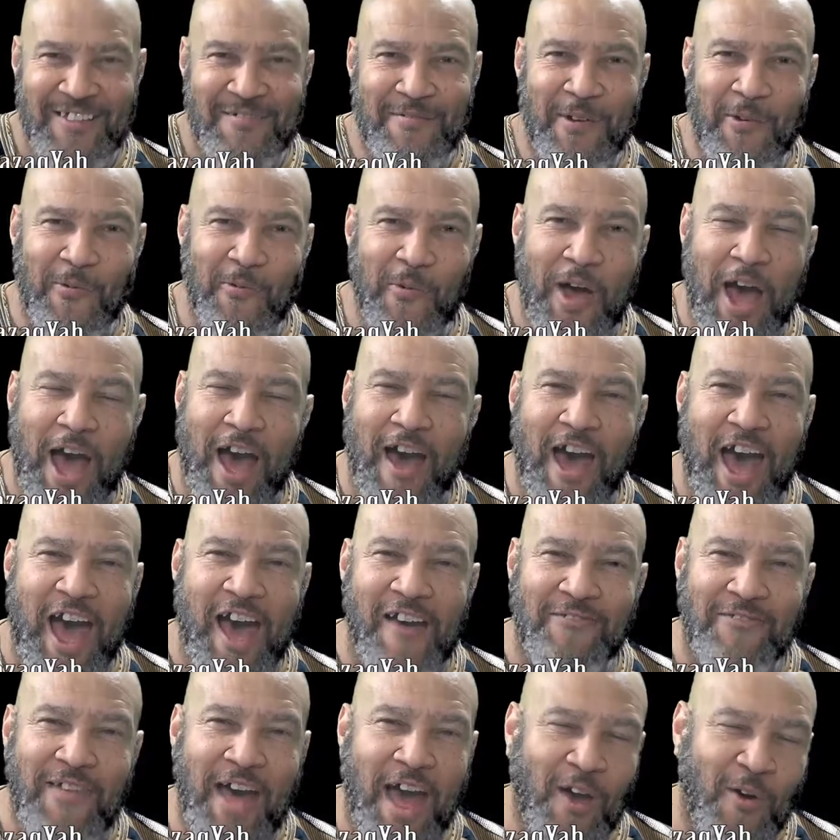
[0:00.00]
But
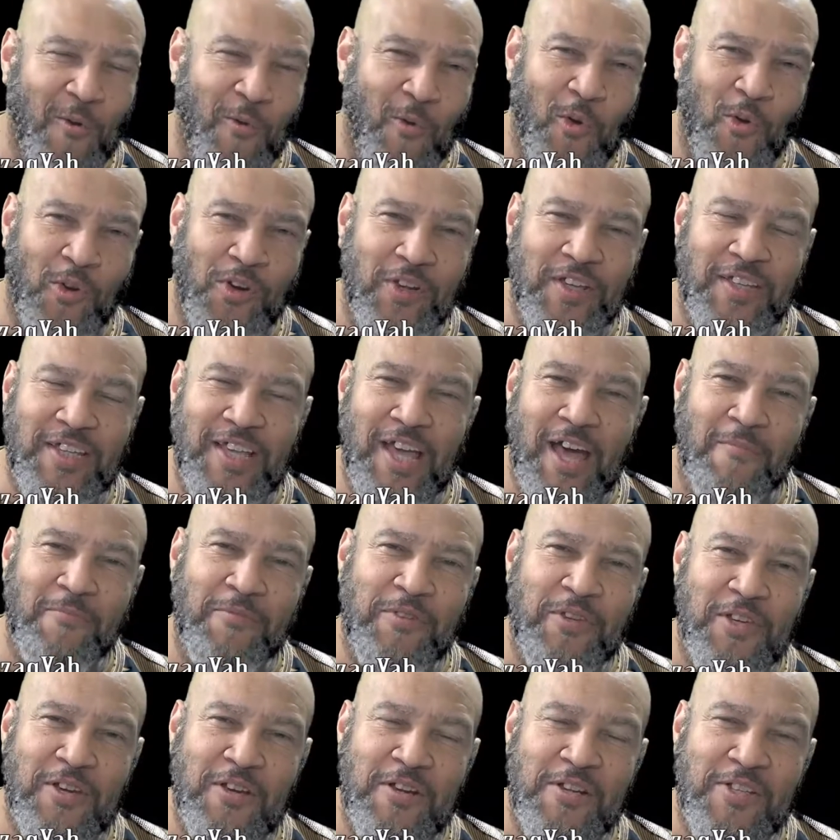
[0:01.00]
I'm not going to come
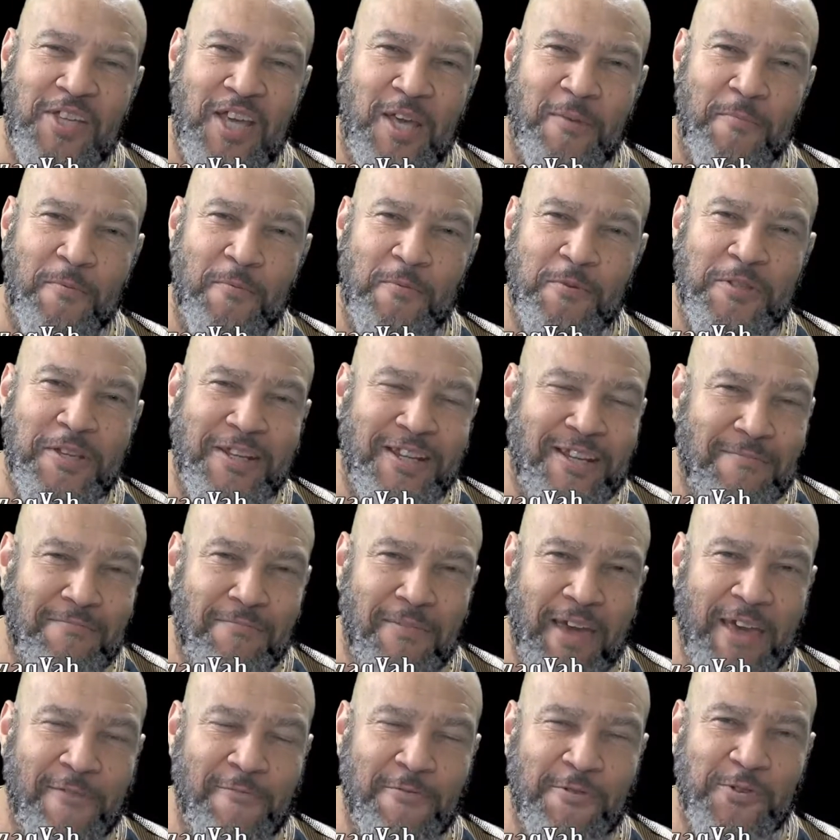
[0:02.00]
to your temple to
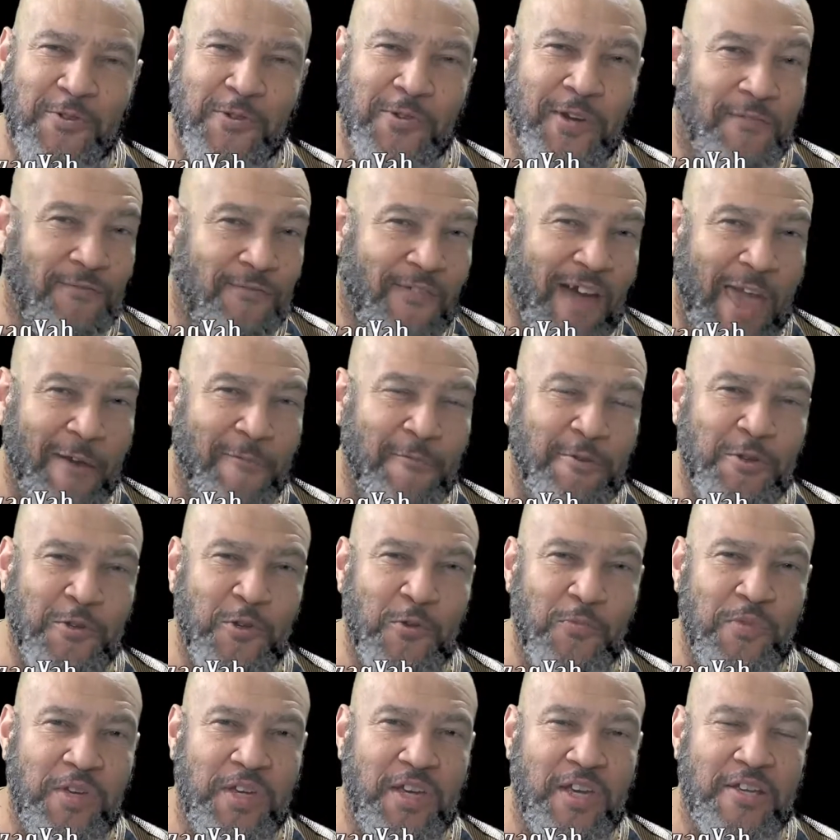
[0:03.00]
debate with you and fight with
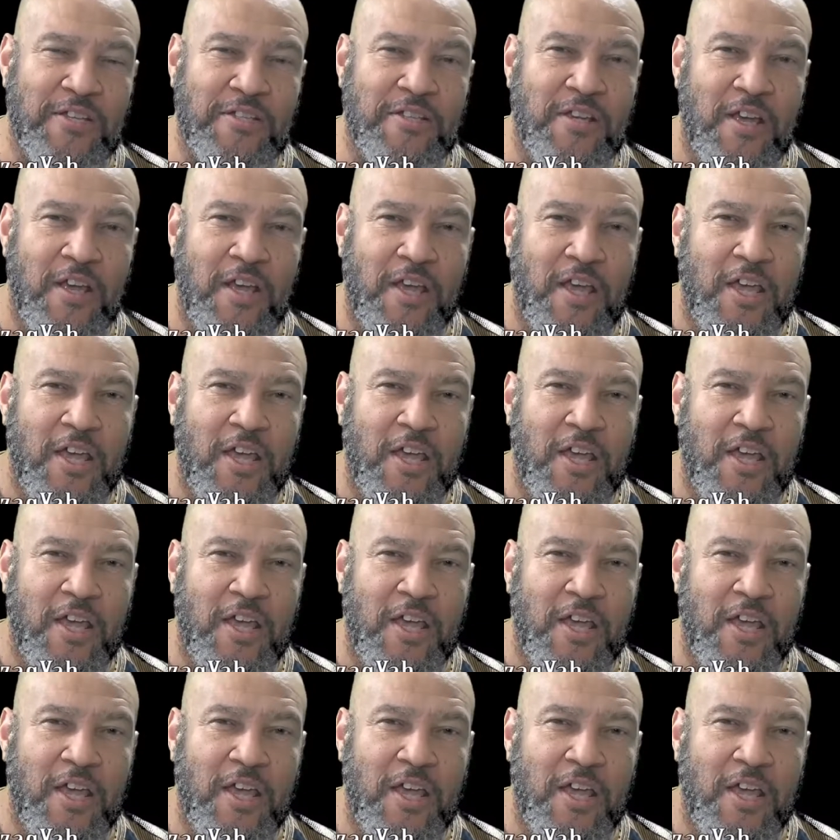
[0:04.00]
you because